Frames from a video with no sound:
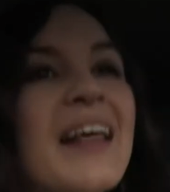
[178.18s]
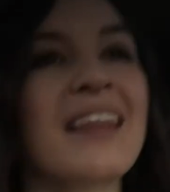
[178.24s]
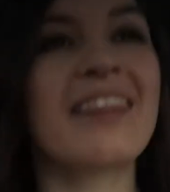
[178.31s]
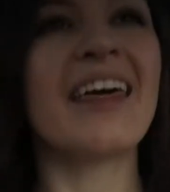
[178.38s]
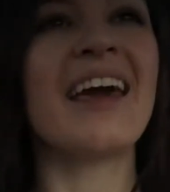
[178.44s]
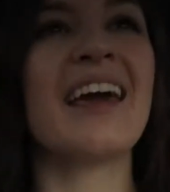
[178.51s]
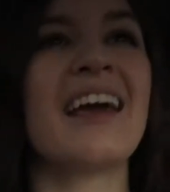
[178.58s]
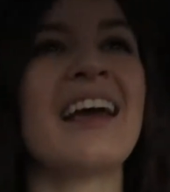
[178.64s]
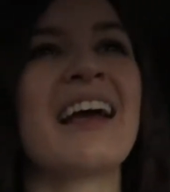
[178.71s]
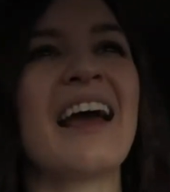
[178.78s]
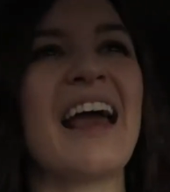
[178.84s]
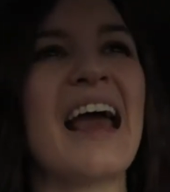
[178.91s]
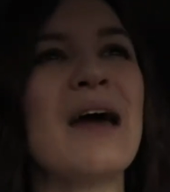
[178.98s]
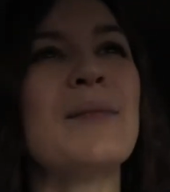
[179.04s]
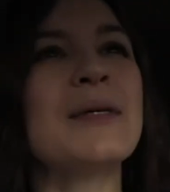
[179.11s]
Funny
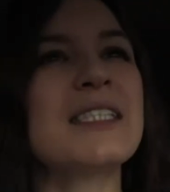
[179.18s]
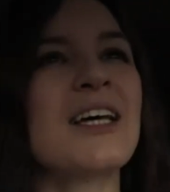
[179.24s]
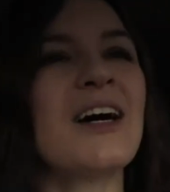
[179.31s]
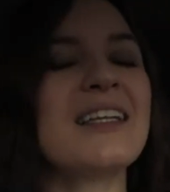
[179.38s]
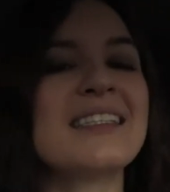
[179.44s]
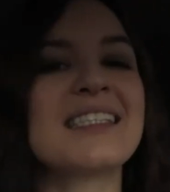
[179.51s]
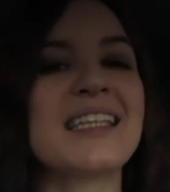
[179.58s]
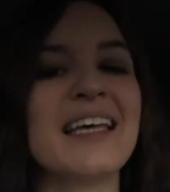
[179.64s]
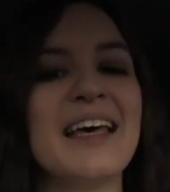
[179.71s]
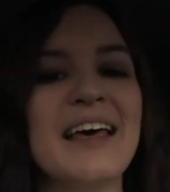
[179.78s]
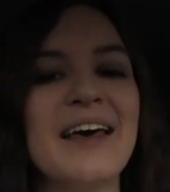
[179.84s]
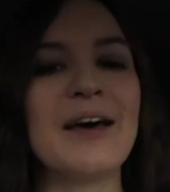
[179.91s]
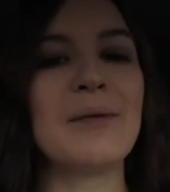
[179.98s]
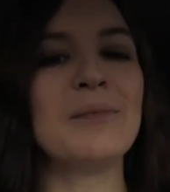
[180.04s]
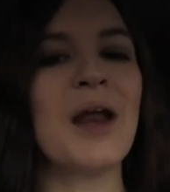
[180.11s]
thing, Amazon sent
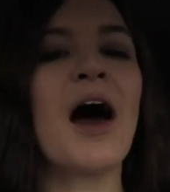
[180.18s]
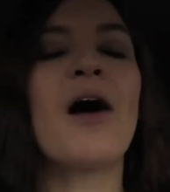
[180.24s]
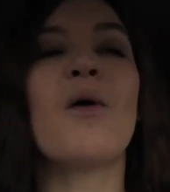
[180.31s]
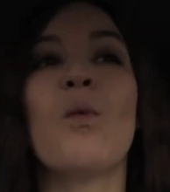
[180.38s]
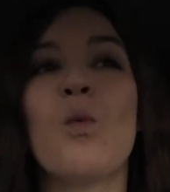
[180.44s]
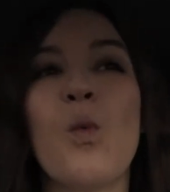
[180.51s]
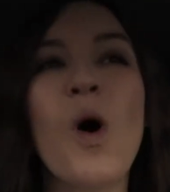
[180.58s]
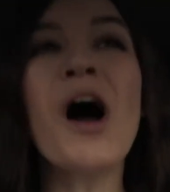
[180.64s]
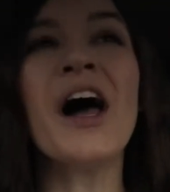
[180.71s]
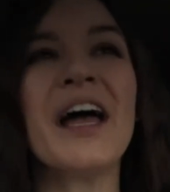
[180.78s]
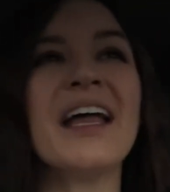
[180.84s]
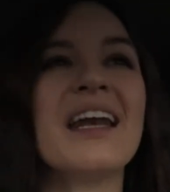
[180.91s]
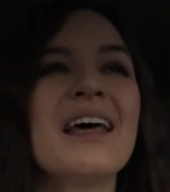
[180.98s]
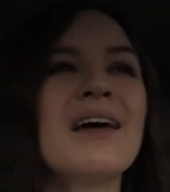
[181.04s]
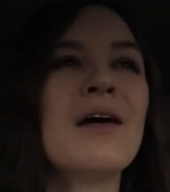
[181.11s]
him not
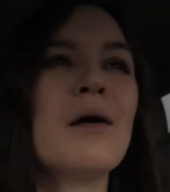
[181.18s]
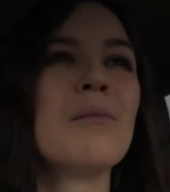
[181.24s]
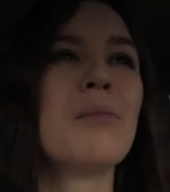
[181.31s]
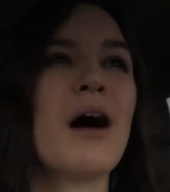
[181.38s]
one,